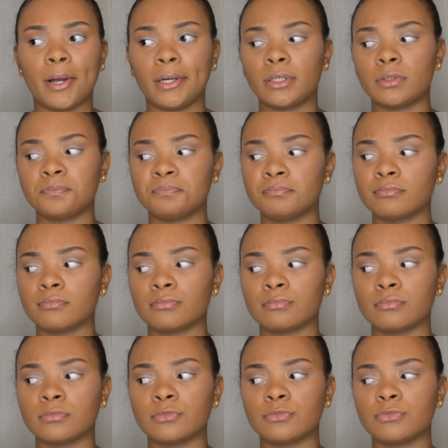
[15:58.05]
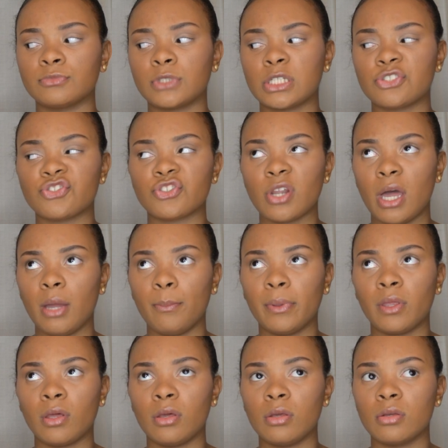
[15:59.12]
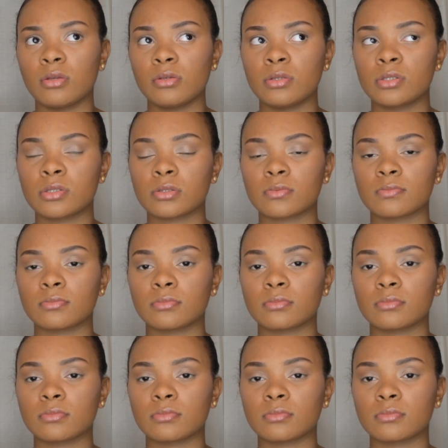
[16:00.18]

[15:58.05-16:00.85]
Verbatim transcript: Um, it's not because